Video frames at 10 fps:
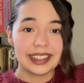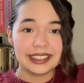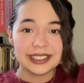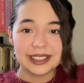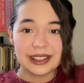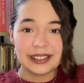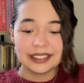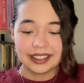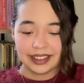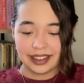is
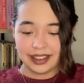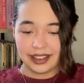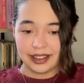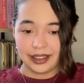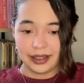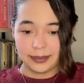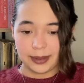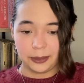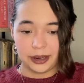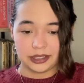all my
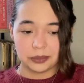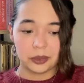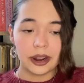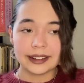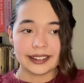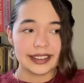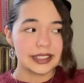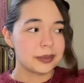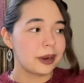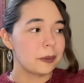works in
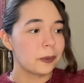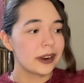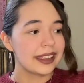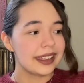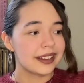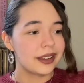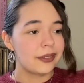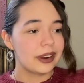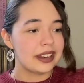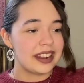progress, what I'm working on
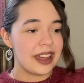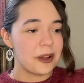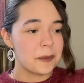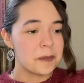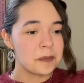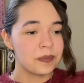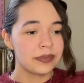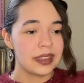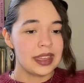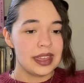right now.
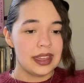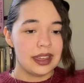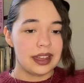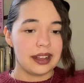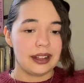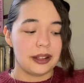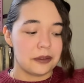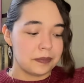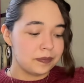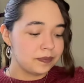
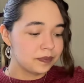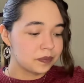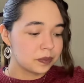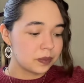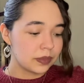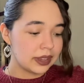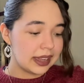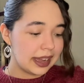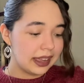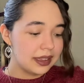Um,
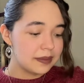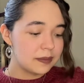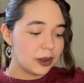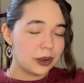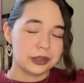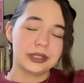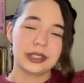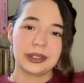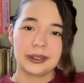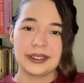I am
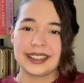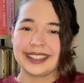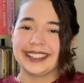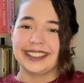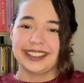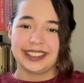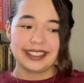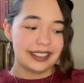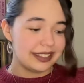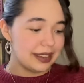also
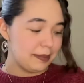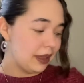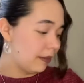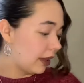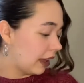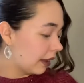just dipping my